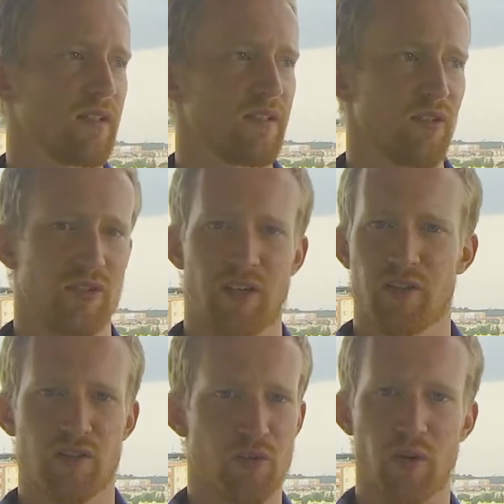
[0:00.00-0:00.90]
there's like a
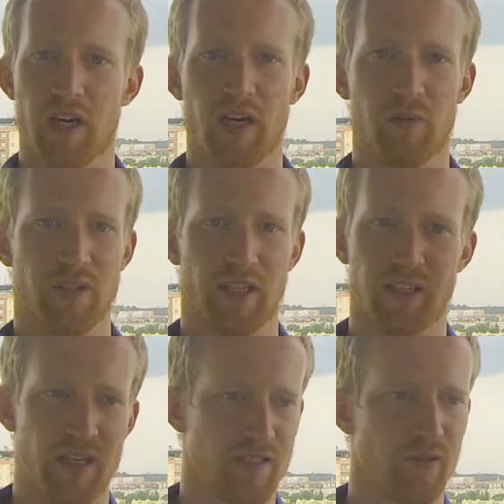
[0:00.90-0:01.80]
square with like a
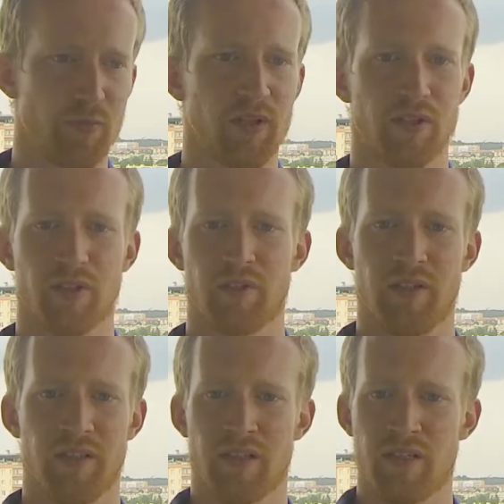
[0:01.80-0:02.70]
nice little pillar, and
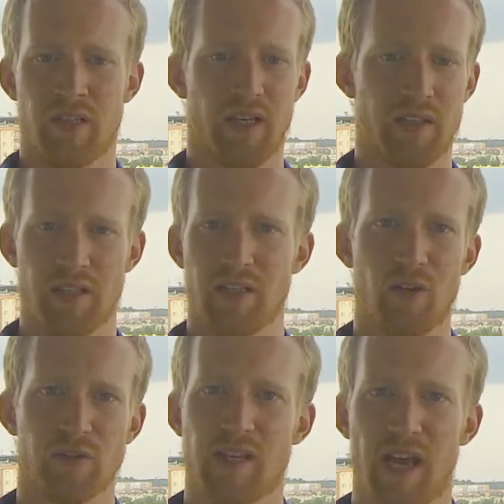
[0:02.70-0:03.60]
I think the
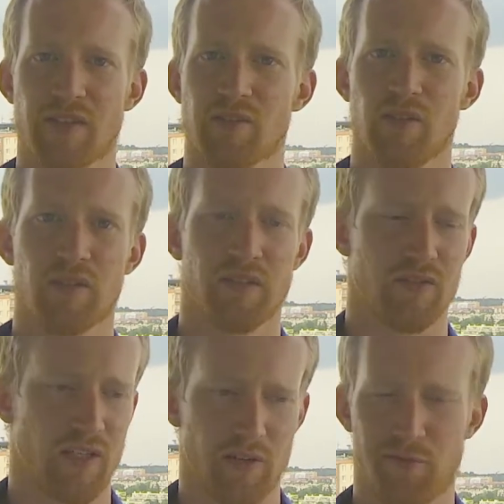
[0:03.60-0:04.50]
old castle, and there's
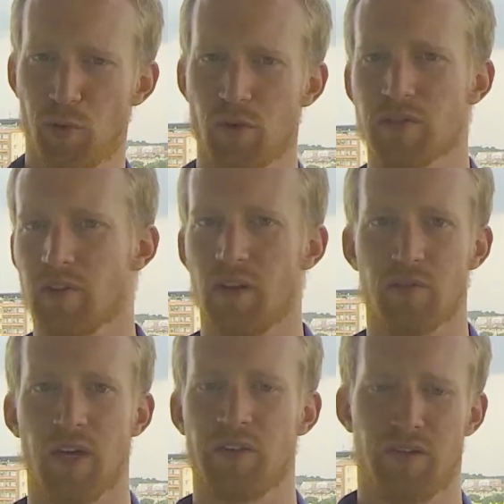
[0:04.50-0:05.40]
like a fort all
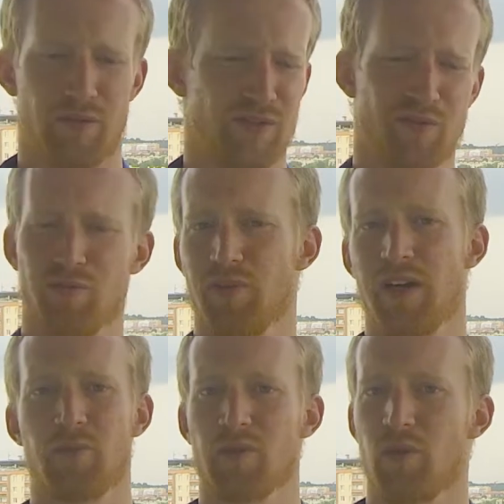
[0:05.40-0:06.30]
around there. It's
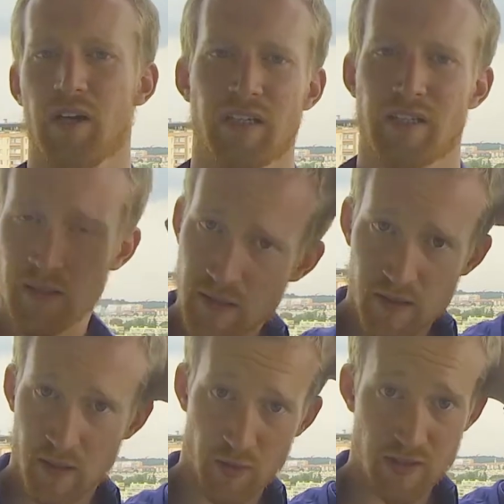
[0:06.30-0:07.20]
great within walking distance.
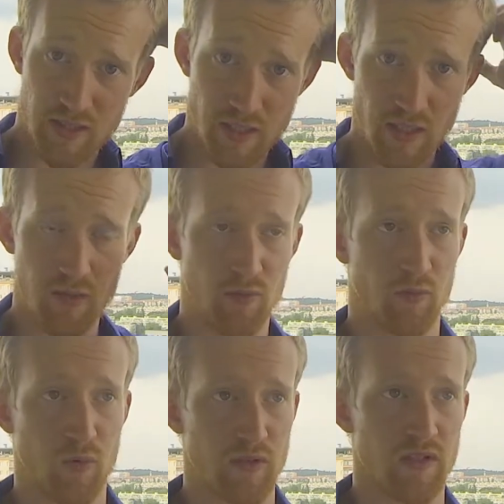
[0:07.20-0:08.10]
Went to the
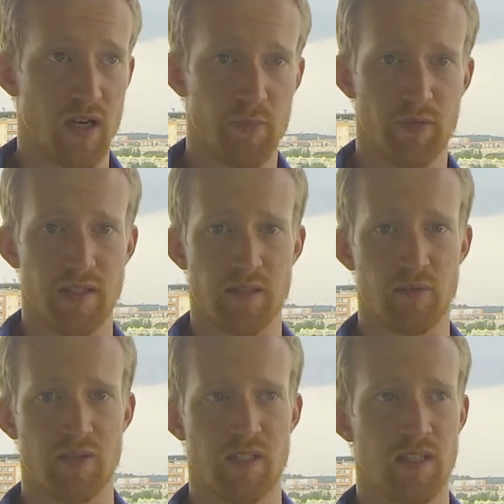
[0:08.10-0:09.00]
Warsaw Uprising
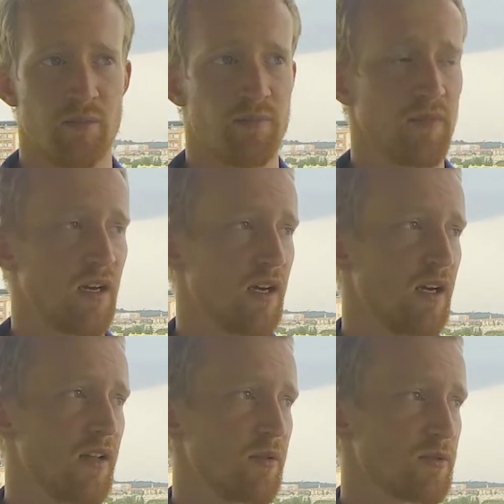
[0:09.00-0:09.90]
Museum.
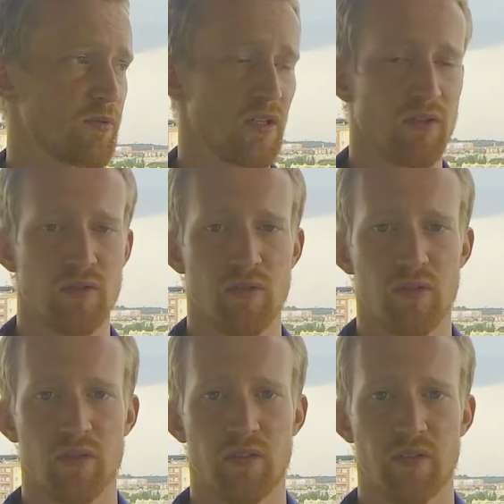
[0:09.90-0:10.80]
That was pretty
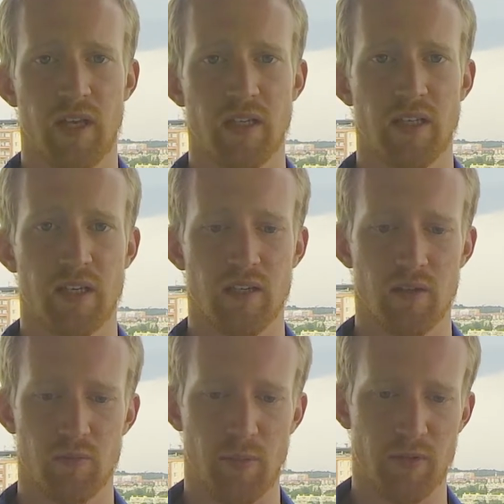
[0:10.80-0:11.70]
cool. They had like a
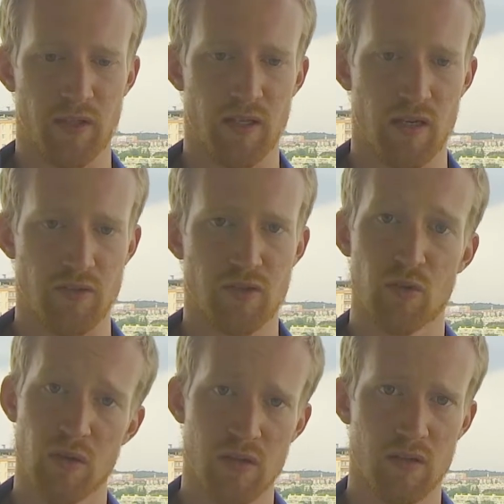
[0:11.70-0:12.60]
replica
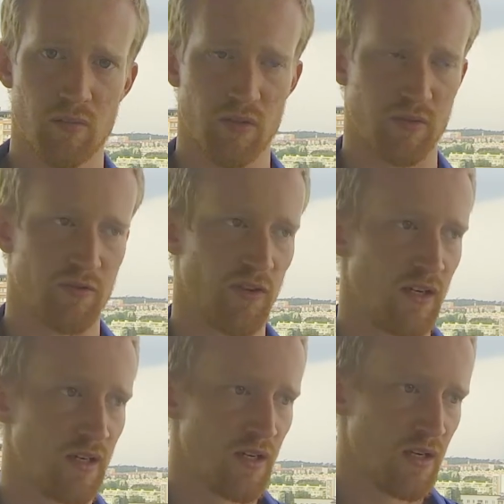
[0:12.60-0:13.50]
sewer, which was fun.
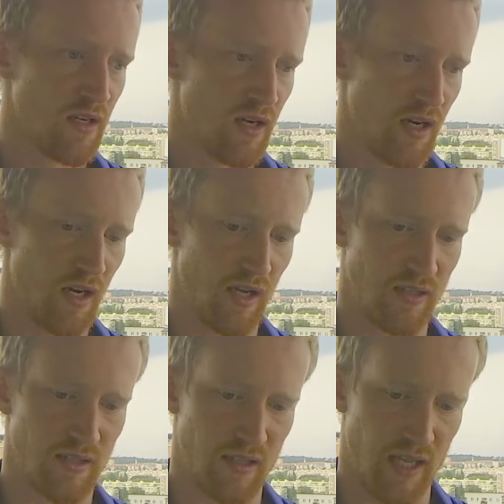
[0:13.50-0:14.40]

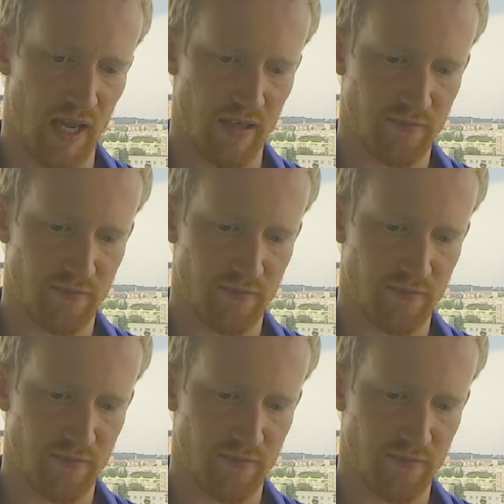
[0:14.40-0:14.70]
Did that.